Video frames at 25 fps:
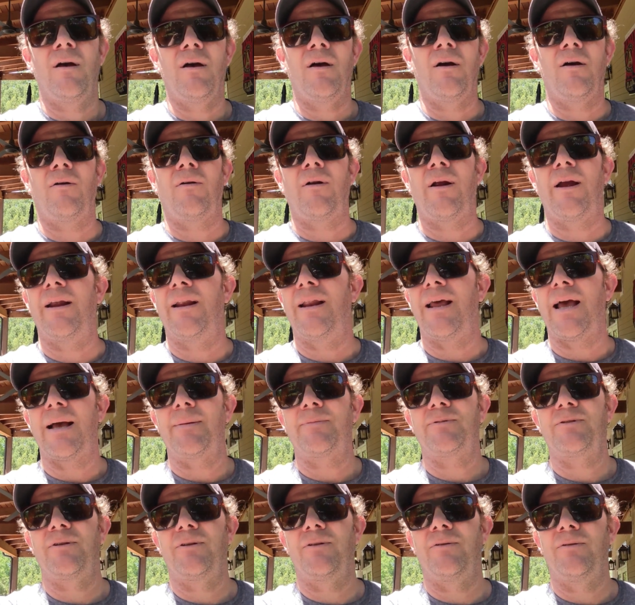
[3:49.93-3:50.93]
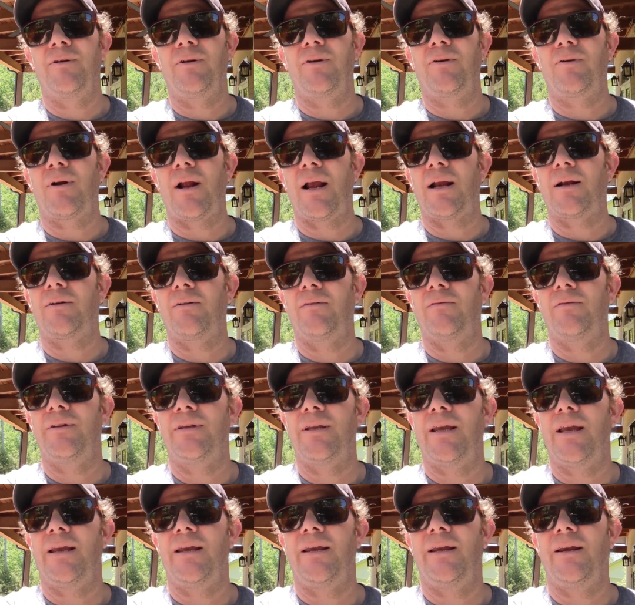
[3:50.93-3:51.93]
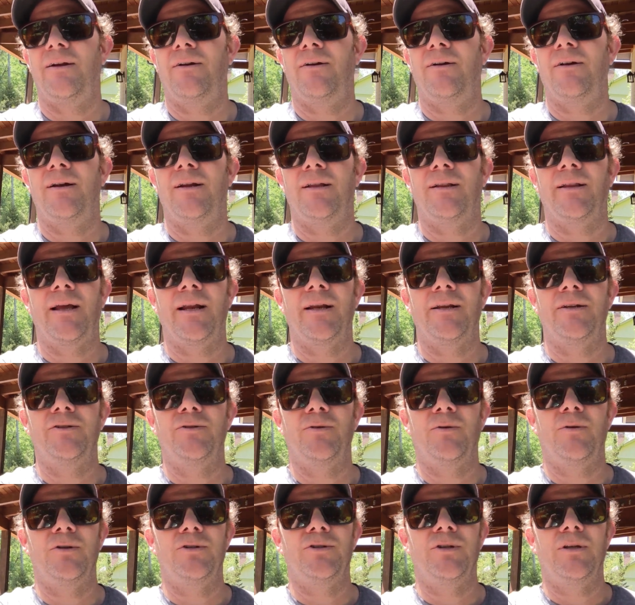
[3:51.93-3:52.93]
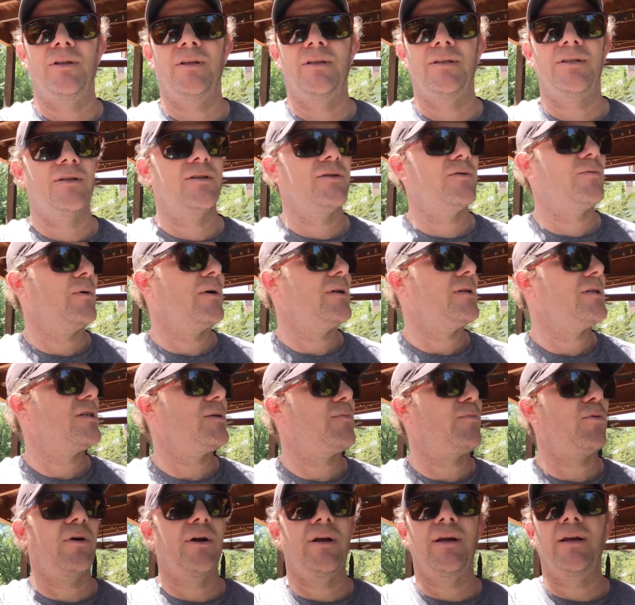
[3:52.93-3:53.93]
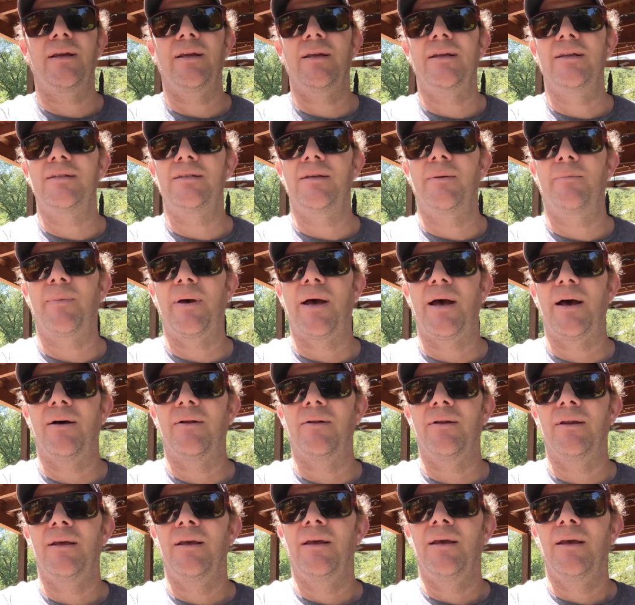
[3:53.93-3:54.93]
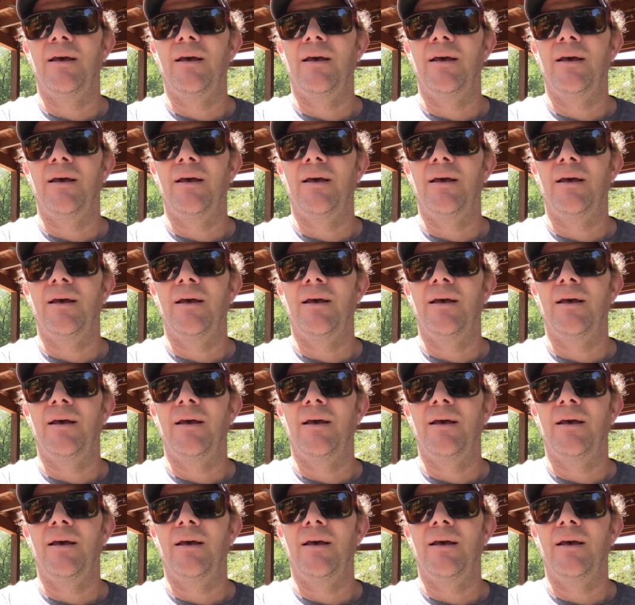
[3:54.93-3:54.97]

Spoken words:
All right, absolute cracker of the day here in Atlanta, Georgia. This is what spring is about.